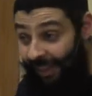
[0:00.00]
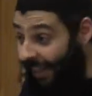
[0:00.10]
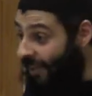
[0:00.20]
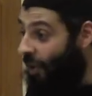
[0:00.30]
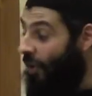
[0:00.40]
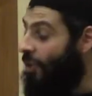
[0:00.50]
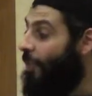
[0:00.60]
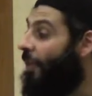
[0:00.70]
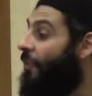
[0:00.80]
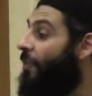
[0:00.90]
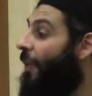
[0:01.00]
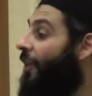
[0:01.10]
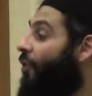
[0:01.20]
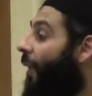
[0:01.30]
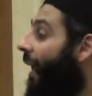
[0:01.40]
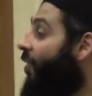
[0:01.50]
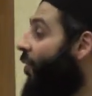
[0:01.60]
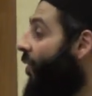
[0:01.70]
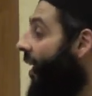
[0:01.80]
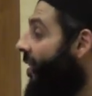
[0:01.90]
That's the concept of spiritual
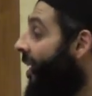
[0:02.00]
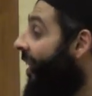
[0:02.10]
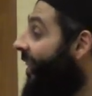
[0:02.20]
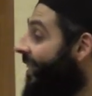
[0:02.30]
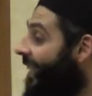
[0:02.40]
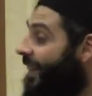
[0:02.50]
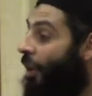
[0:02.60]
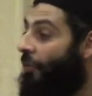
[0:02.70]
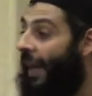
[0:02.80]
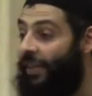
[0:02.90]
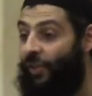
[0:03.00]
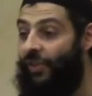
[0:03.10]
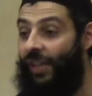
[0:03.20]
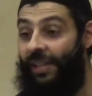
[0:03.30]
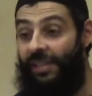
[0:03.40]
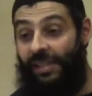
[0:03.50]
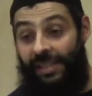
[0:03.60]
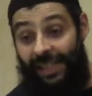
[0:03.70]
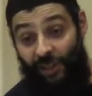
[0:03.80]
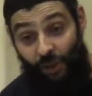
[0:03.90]
exercise. The set of
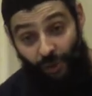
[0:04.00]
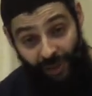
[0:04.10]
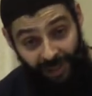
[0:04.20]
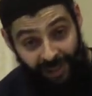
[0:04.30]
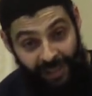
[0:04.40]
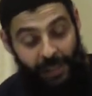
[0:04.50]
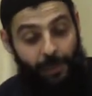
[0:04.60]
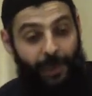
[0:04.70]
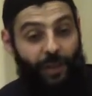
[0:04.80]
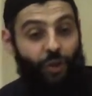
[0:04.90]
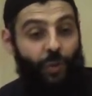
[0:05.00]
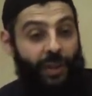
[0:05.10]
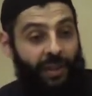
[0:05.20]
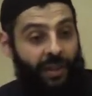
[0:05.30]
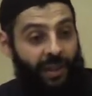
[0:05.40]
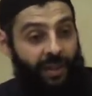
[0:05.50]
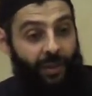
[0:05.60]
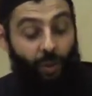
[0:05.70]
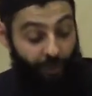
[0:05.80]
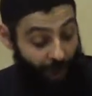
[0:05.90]
exercises necessary spiritually
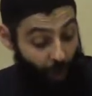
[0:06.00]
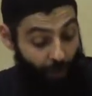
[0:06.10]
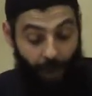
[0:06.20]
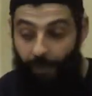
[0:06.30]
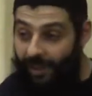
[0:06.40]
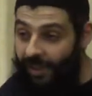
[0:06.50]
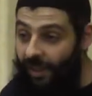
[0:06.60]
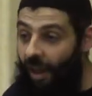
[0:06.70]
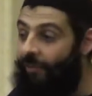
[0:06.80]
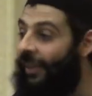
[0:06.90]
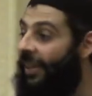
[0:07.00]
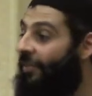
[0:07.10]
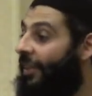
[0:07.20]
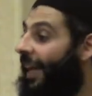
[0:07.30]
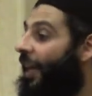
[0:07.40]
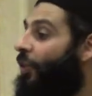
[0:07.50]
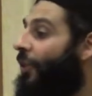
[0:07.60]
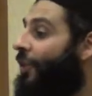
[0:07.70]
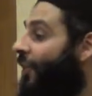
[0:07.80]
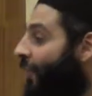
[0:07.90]
to develop a muscle of a given
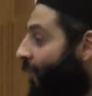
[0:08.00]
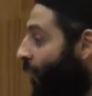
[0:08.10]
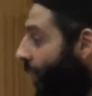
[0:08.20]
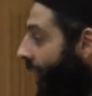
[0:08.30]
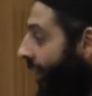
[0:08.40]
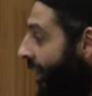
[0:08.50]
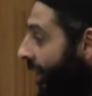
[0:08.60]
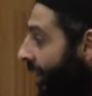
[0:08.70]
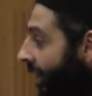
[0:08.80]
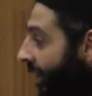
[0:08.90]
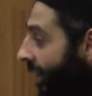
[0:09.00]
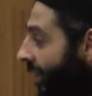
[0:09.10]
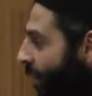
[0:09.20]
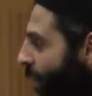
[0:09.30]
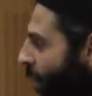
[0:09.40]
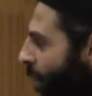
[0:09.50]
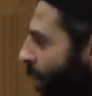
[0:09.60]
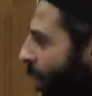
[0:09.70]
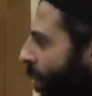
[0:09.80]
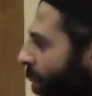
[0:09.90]
characteristics, if you will. So
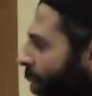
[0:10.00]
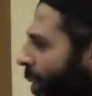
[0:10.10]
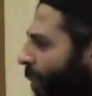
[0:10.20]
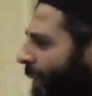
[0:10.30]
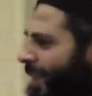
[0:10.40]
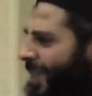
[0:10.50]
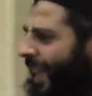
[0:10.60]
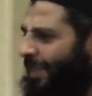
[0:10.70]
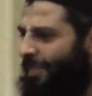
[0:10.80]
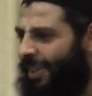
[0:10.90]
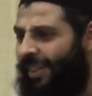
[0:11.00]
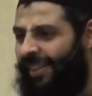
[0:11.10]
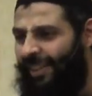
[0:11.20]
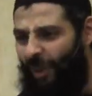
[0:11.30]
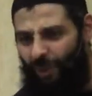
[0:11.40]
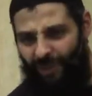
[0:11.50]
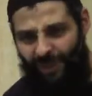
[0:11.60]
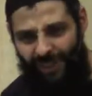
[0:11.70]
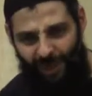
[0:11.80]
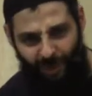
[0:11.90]
what, what does that mean? Now we
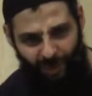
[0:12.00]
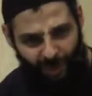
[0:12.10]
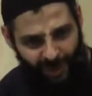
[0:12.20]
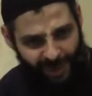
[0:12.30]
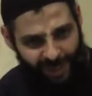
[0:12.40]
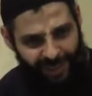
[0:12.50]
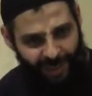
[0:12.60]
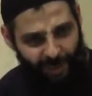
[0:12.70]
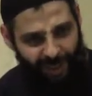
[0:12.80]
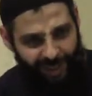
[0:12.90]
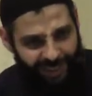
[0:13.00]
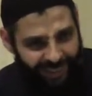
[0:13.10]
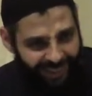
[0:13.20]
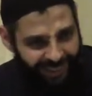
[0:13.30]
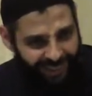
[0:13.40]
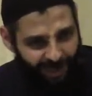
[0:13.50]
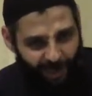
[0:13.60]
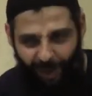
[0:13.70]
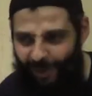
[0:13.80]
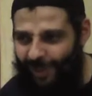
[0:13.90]
understand what we were saying in the beginning
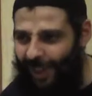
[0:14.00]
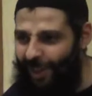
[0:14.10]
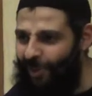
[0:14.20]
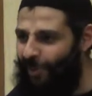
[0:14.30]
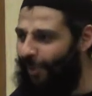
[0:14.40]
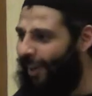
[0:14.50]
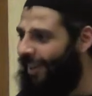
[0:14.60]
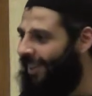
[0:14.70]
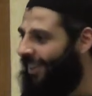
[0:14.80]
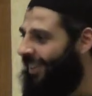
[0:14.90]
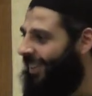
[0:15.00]
when I was telling you, uh,